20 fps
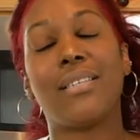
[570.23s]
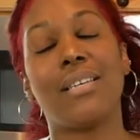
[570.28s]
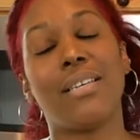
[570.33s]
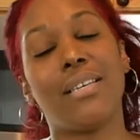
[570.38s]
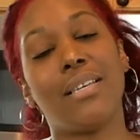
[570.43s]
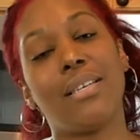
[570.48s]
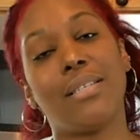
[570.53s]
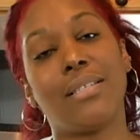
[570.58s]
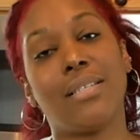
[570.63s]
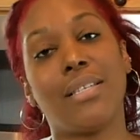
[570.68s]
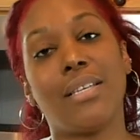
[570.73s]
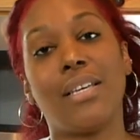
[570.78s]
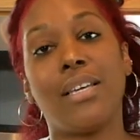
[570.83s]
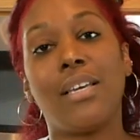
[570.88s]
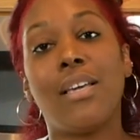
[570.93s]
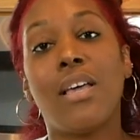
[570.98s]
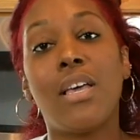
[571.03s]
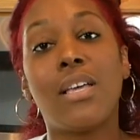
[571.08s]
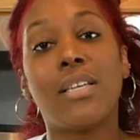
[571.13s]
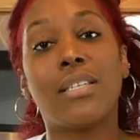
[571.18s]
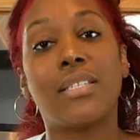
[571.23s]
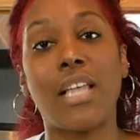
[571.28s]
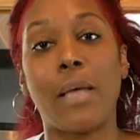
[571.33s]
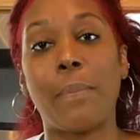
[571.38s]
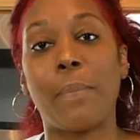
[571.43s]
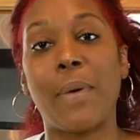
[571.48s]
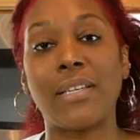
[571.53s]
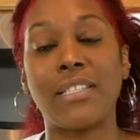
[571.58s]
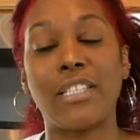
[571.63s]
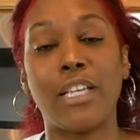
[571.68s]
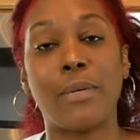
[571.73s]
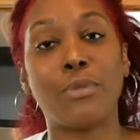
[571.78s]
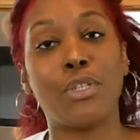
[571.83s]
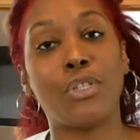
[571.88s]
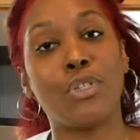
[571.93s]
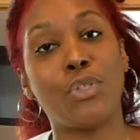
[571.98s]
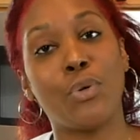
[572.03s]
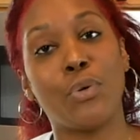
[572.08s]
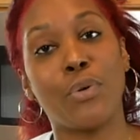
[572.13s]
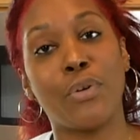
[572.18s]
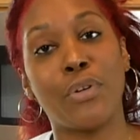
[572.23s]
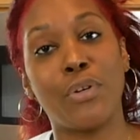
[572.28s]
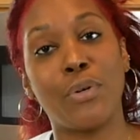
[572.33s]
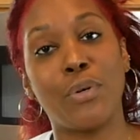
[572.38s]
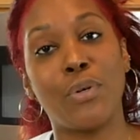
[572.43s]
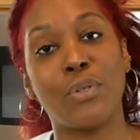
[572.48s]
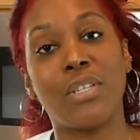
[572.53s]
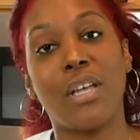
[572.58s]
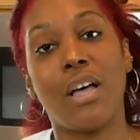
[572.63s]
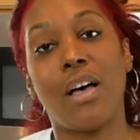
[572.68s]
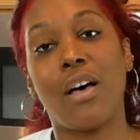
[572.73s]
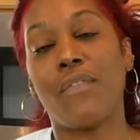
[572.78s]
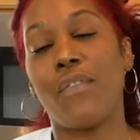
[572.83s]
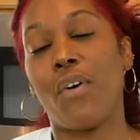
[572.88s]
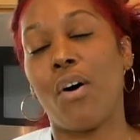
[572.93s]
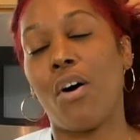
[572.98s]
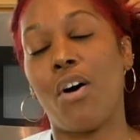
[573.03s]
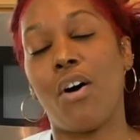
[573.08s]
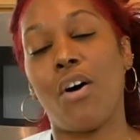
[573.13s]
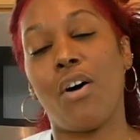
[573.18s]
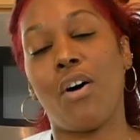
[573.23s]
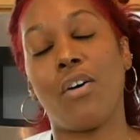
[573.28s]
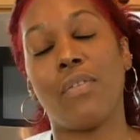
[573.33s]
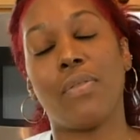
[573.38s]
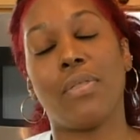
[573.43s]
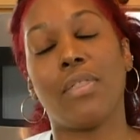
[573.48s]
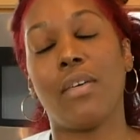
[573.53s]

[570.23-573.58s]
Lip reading: easy step-by-step tutorials of all